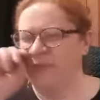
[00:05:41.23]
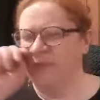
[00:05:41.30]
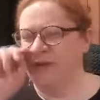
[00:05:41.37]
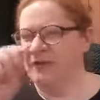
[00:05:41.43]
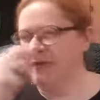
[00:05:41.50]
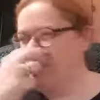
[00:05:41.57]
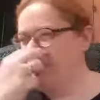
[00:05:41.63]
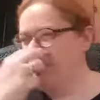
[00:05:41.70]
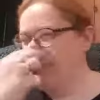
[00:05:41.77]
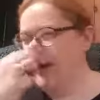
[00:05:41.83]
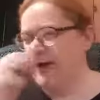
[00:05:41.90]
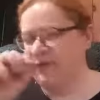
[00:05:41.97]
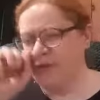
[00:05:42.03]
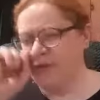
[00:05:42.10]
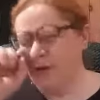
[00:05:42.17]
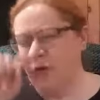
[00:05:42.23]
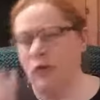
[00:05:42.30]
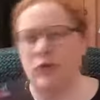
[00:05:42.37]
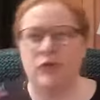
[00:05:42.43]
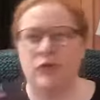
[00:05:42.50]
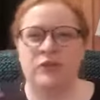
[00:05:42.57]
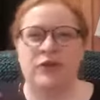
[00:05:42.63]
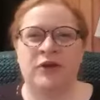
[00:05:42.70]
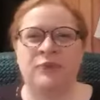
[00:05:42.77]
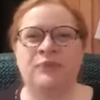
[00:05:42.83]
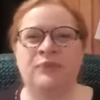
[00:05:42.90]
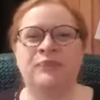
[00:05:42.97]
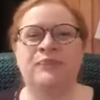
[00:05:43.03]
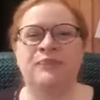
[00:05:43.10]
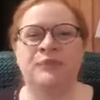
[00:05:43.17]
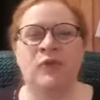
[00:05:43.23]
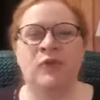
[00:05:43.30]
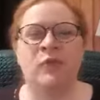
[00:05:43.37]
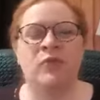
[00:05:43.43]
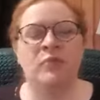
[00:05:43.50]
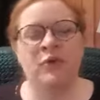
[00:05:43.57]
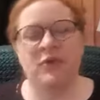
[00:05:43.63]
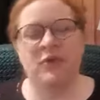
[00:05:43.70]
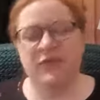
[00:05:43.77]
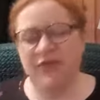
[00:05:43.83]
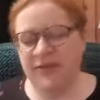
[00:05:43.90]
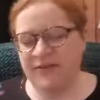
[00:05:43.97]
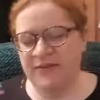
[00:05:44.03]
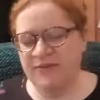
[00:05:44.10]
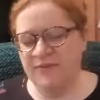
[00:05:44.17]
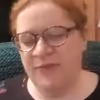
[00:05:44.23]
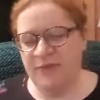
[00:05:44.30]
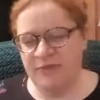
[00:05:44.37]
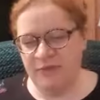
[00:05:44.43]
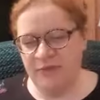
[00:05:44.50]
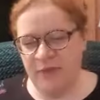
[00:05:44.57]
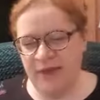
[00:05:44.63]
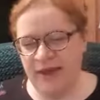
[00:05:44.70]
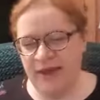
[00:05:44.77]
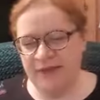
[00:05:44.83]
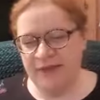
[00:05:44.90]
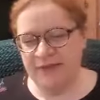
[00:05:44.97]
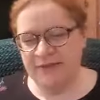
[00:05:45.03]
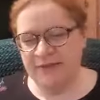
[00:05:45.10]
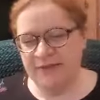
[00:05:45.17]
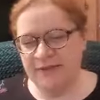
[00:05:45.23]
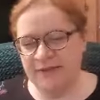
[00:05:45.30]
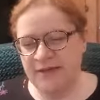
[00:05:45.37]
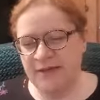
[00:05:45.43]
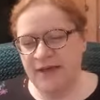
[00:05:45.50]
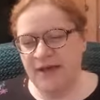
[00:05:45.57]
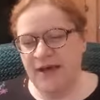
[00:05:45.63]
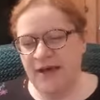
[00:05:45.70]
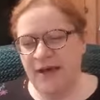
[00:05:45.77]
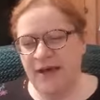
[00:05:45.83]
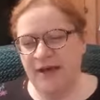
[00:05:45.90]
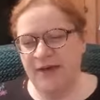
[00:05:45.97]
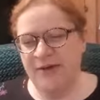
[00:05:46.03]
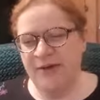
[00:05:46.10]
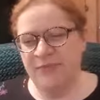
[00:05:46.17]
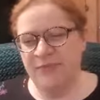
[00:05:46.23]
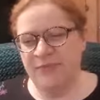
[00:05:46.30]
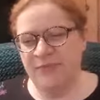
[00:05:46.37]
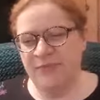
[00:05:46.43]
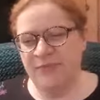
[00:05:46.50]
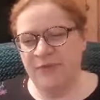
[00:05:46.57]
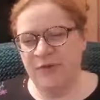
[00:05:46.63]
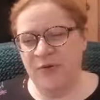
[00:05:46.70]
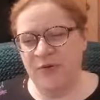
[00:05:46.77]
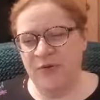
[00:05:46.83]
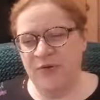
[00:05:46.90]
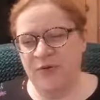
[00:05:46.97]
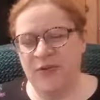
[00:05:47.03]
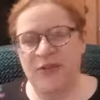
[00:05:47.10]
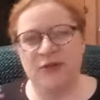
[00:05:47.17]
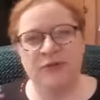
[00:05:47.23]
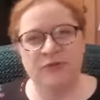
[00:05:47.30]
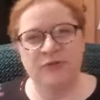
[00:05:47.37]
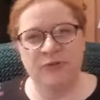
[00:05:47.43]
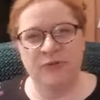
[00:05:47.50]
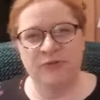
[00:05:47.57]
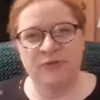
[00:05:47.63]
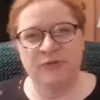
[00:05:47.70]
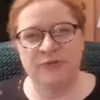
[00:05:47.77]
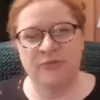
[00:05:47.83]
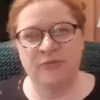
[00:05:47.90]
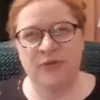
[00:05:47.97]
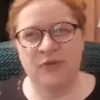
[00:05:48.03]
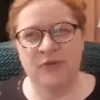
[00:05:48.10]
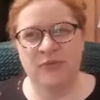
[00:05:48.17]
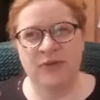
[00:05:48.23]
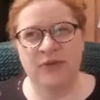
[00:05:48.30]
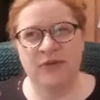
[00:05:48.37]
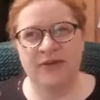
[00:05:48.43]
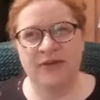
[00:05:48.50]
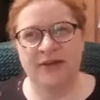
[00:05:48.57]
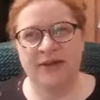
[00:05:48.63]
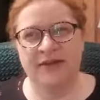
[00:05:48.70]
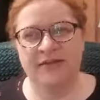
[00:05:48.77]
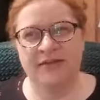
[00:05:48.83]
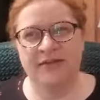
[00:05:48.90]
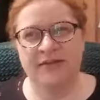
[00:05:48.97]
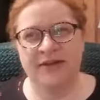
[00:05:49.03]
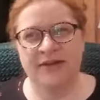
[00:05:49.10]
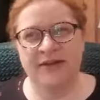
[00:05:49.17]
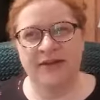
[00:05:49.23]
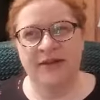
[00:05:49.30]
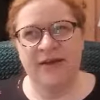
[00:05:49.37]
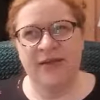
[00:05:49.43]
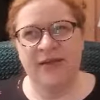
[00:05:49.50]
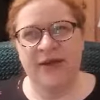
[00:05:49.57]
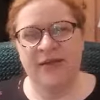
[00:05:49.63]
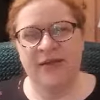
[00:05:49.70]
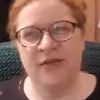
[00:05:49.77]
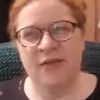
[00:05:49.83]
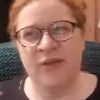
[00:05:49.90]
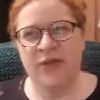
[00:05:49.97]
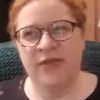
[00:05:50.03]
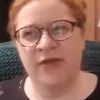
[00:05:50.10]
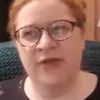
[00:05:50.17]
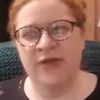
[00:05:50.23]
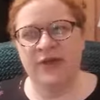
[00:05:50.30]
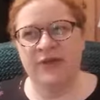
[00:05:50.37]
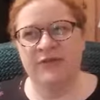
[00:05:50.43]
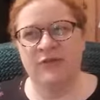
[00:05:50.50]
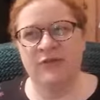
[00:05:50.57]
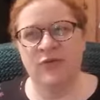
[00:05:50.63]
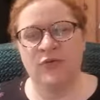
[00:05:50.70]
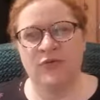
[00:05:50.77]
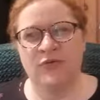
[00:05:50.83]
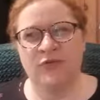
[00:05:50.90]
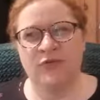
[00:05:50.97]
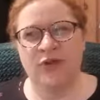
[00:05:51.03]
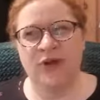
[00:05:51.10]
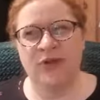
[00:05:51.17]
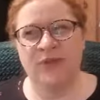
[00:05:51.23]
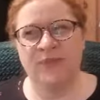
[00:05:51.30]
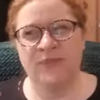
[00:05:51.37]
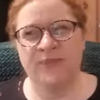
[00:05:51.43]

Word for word: and I pray for all of you with birthdays this weekend um, or with loved ones with birthdays that the weather is also